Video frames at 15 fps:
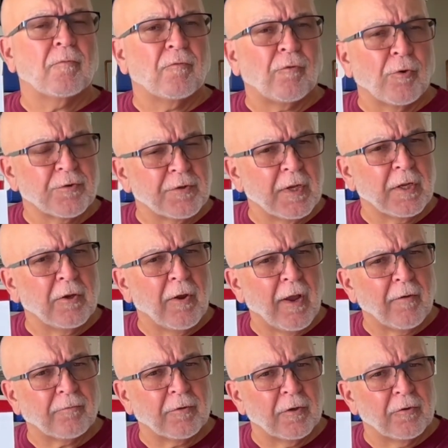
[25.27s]
First thing you
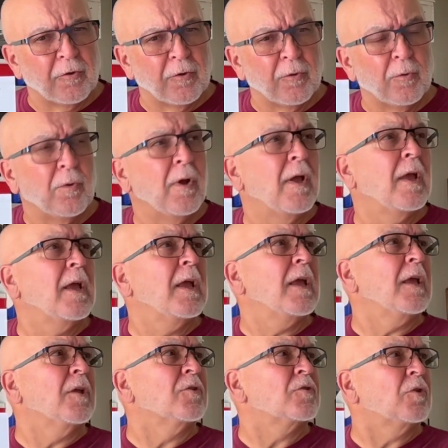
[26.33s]
have to do
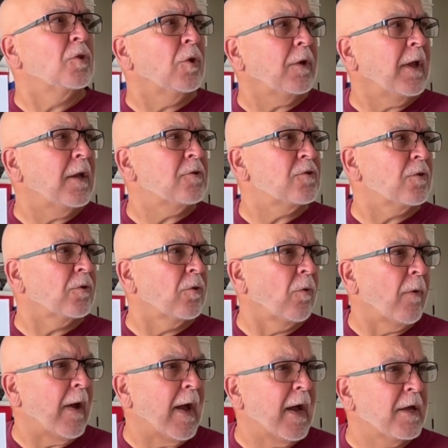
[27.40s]
is look at your
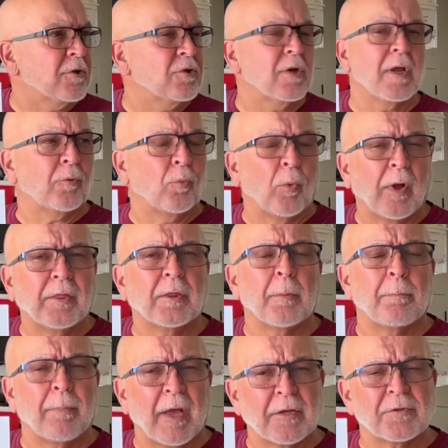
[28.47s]
garage and what
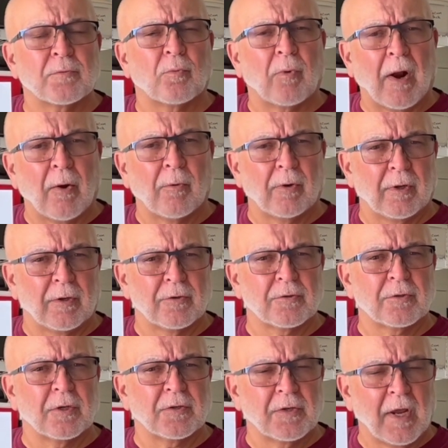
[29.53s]
the best route
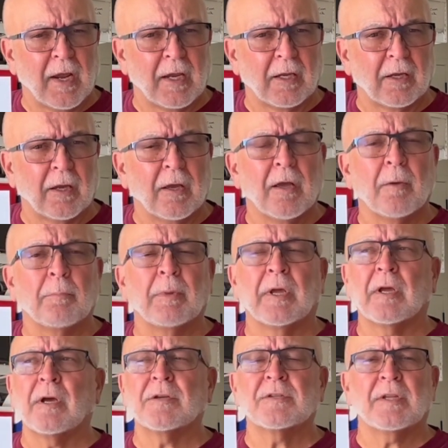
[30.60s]
is to take,
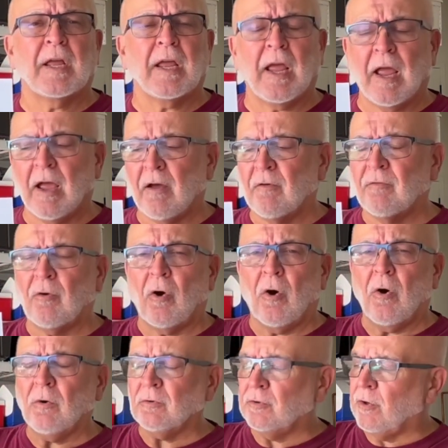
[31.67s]
because they have
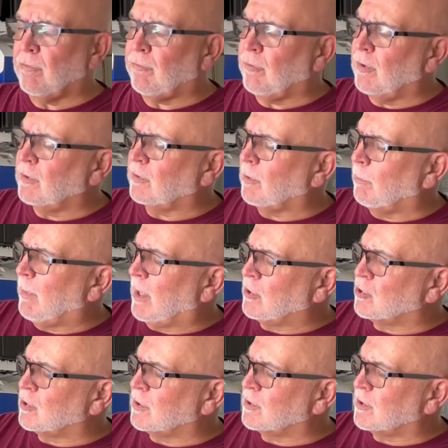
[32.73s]
all different
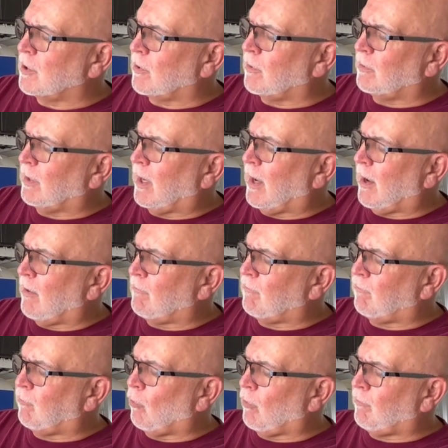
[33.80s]
dimensions here. They
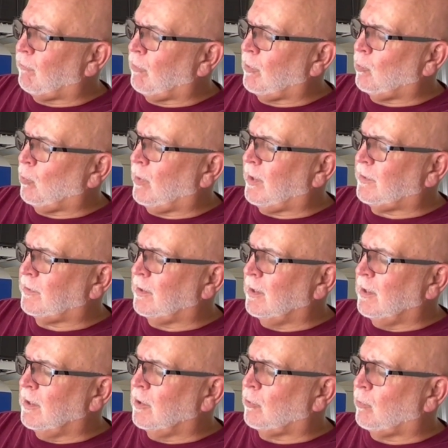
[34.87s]
have 4-foot width,
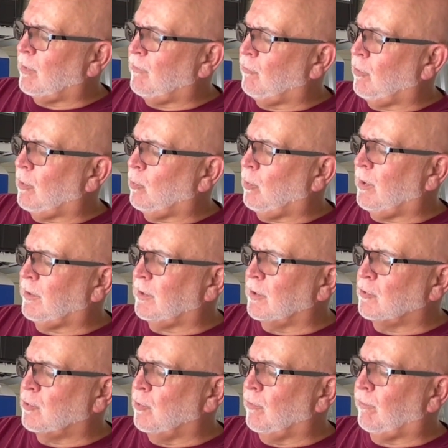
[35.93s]
3-foot width,
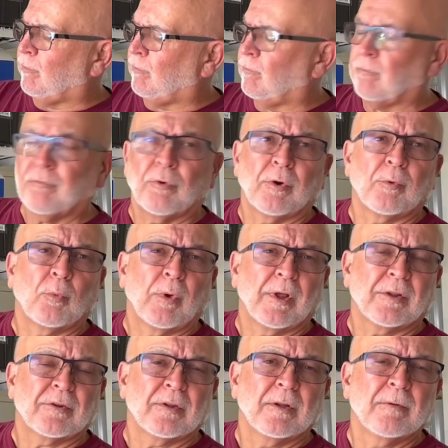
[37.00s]
and 2-foot
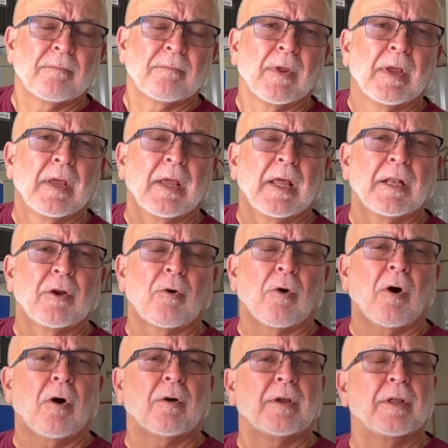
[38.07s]
width, and
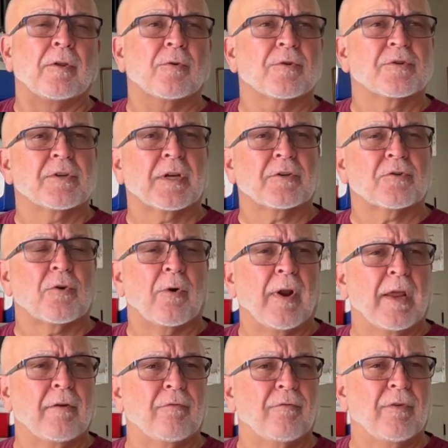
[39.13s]
they're all either 6
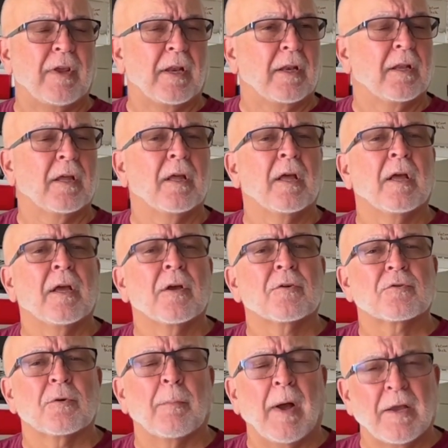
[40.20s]
or 8 feet.
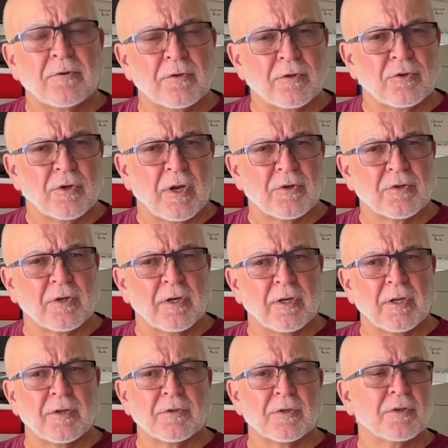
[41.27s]
So my
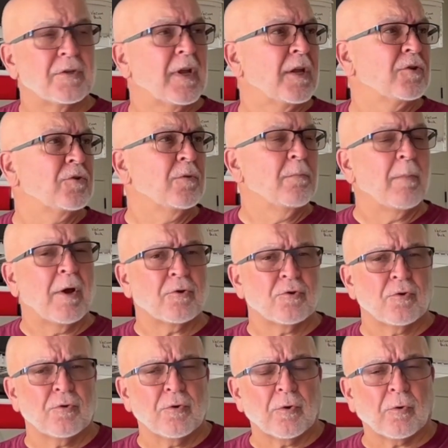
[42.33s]
suggestion is that you
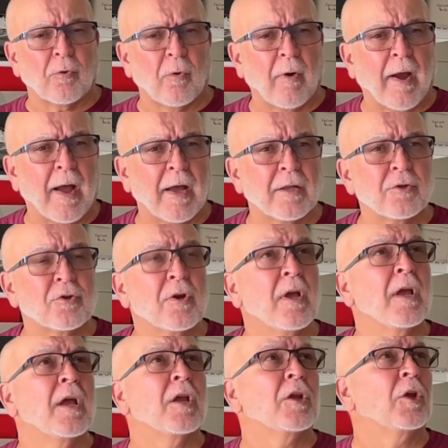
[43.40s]
measure your garage,
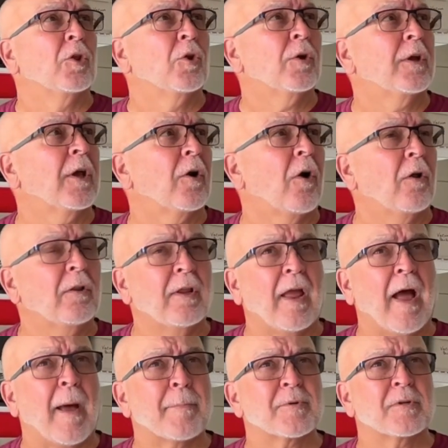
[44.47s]
you look at all
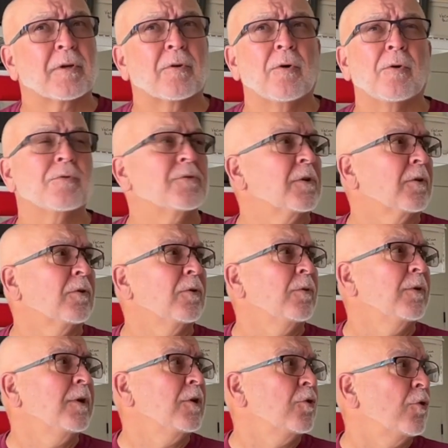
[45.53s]
the obstacles,
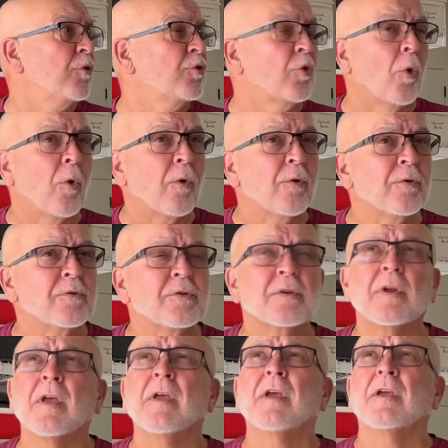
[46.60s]
including your
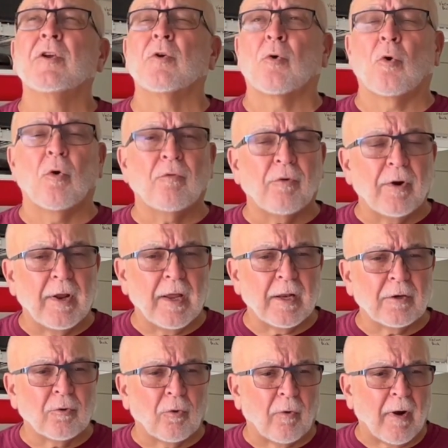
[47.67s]
doors, your
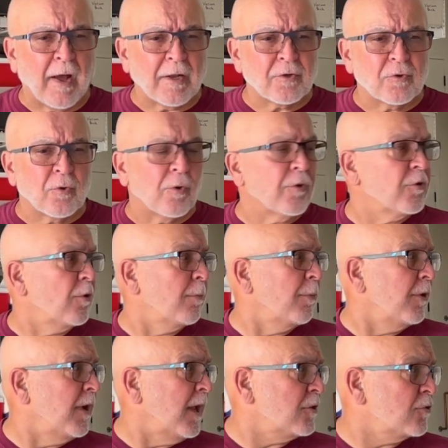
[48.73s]
overhead garage door, your
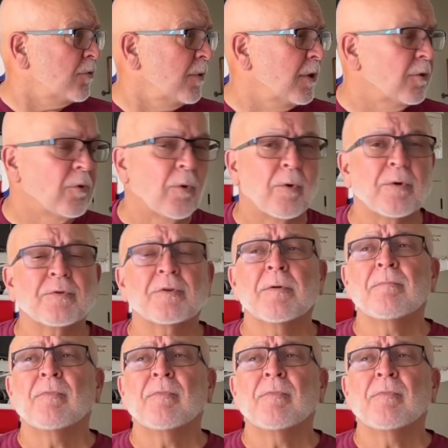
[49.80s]
pedestrian doors,